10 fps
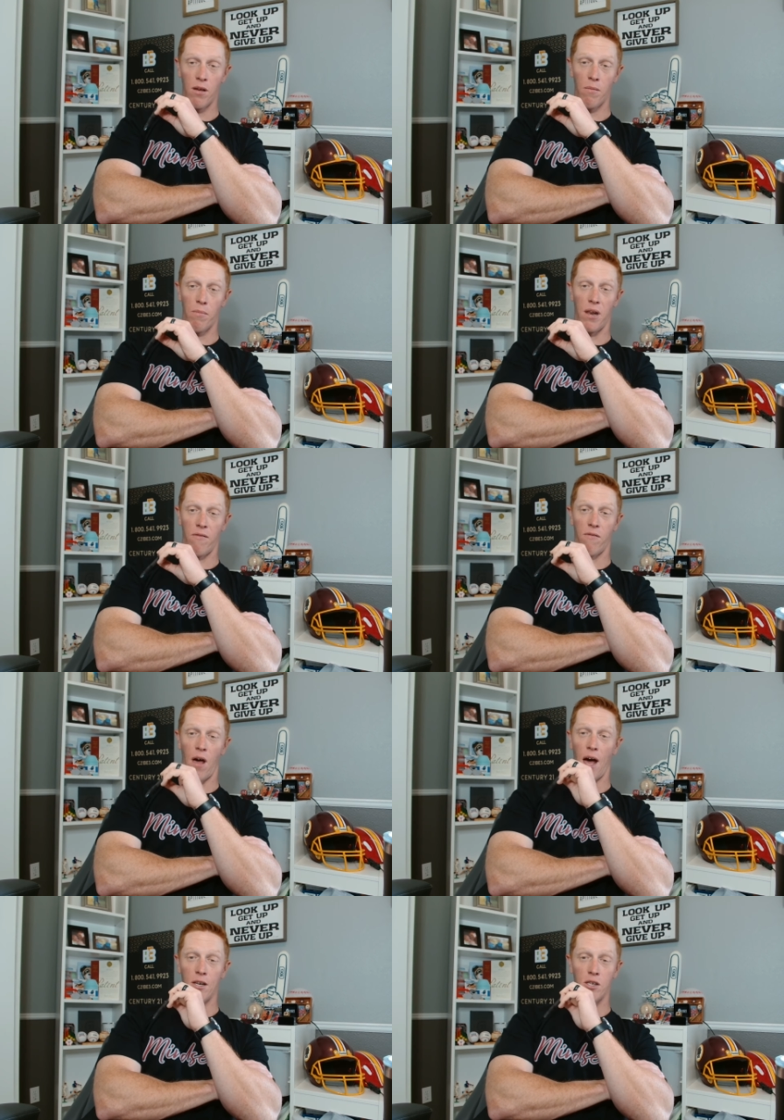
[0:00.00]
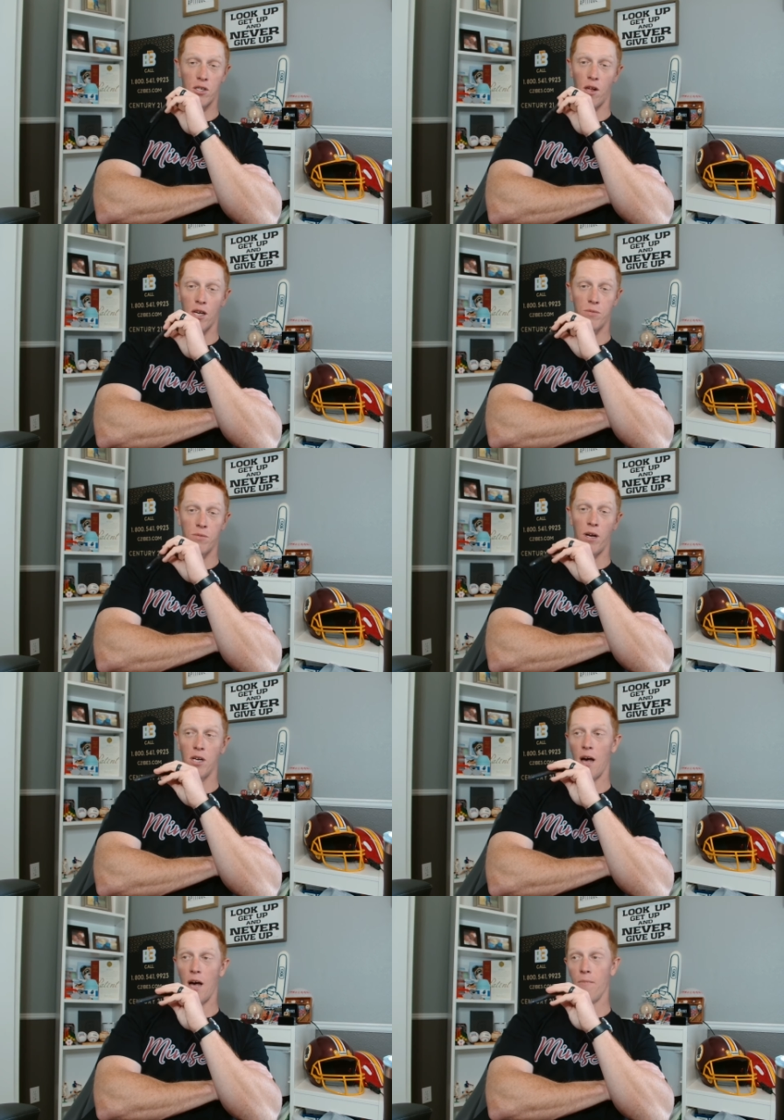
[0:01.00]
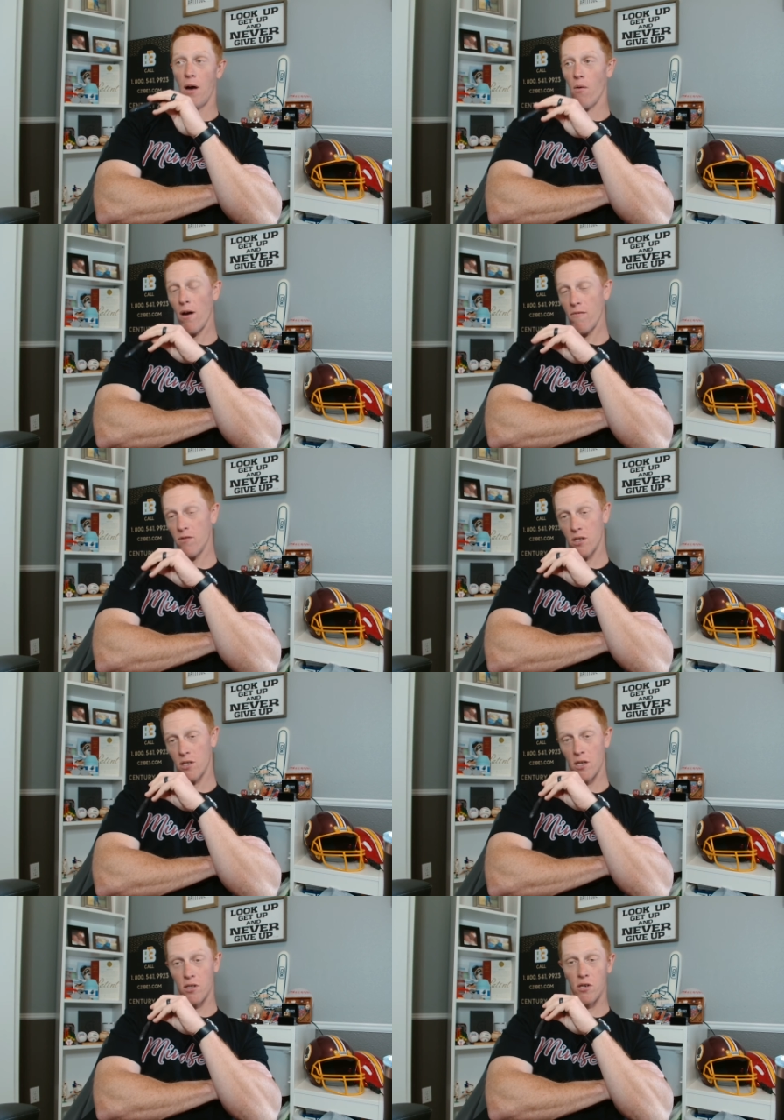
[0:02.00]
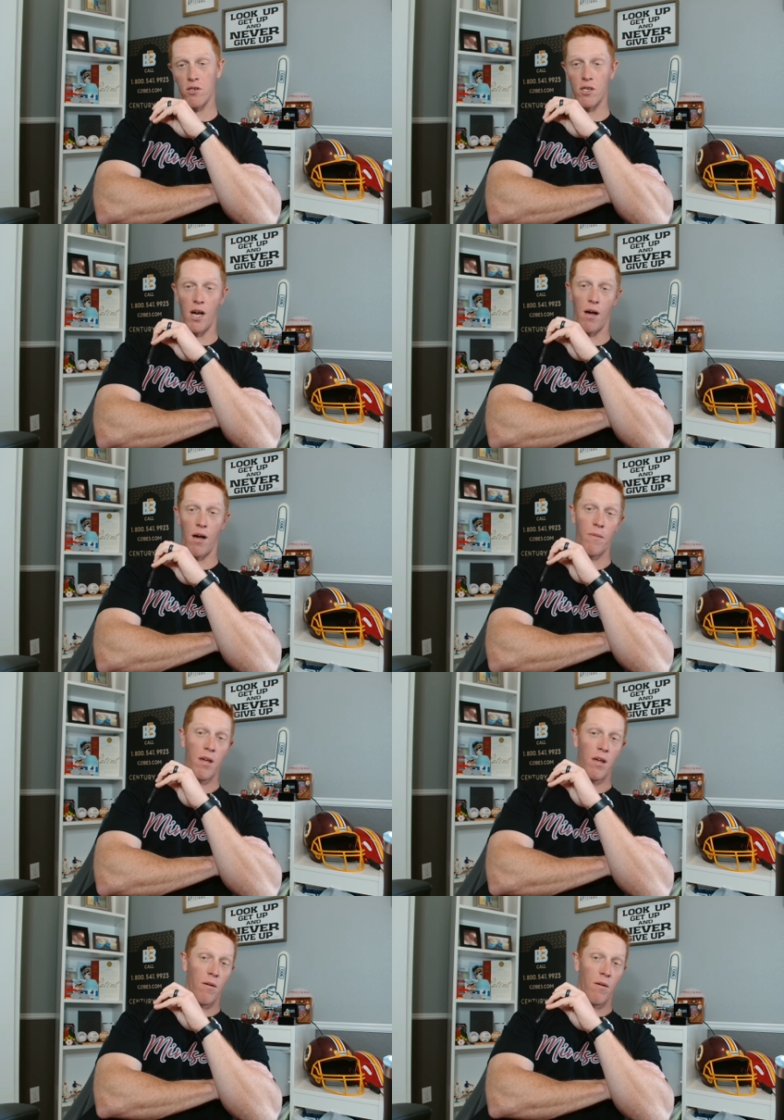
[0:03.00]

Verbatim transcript: But if I just lost my job, my wife just lost her job,